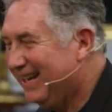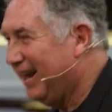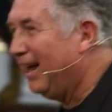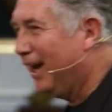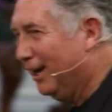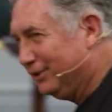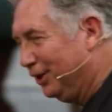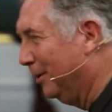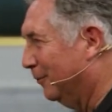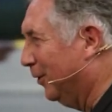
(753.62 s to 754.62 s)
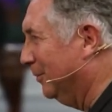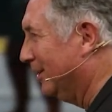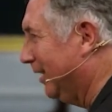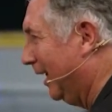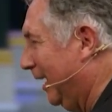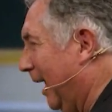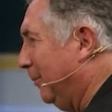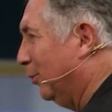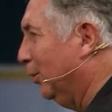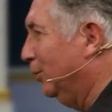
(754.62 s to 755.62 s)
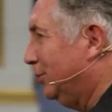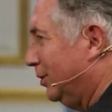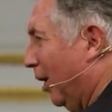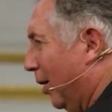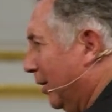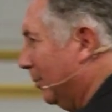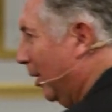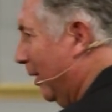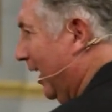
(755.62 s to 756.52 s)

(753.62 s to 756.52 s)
And I got some from this lady named Ruth, R O